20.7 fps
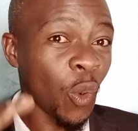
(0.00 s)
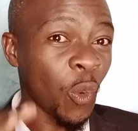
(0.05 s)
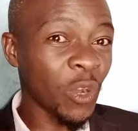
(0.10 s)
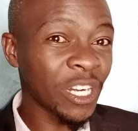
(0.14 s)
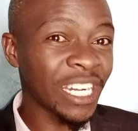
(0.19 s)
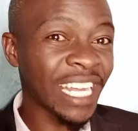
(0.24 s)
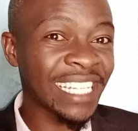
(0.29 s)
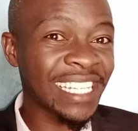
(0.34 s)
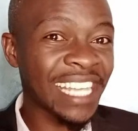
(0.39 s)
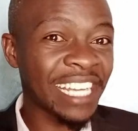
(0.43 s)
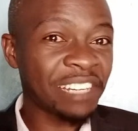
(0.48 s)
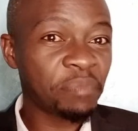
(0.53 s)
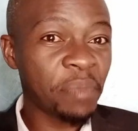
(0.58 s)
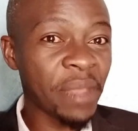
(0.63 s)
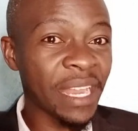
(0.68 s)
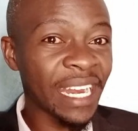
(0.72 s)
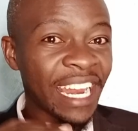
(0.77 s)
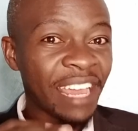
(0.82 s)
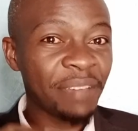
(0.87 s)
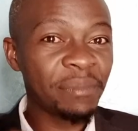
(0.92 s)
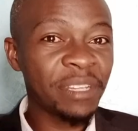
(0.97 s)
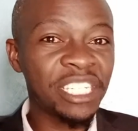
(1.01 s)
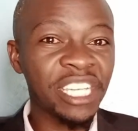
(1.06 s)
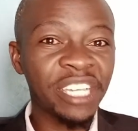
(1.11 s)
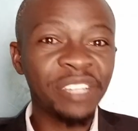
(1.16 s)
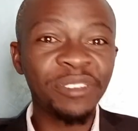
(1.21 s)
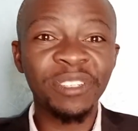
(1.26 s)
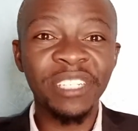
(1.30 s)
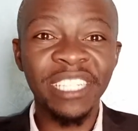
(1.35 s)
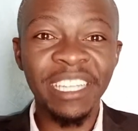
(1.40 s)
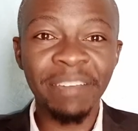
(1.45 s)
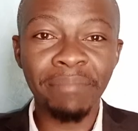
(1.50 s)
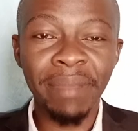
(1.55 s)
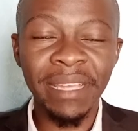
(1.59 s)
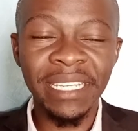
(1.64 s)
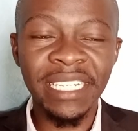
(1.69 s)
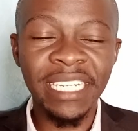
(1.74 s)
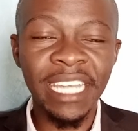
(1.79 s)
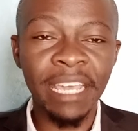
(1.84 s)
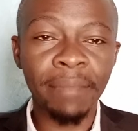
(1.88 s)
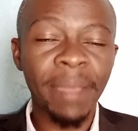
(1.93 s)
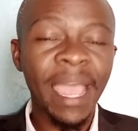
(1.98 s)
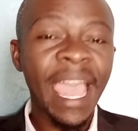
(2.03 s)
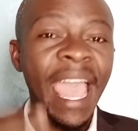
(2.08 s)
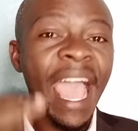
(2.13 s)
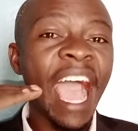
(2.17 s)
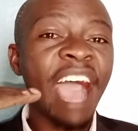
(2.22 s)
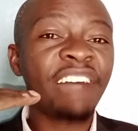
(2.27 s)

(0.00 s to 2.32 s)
What does that mean? Let me take you step by step.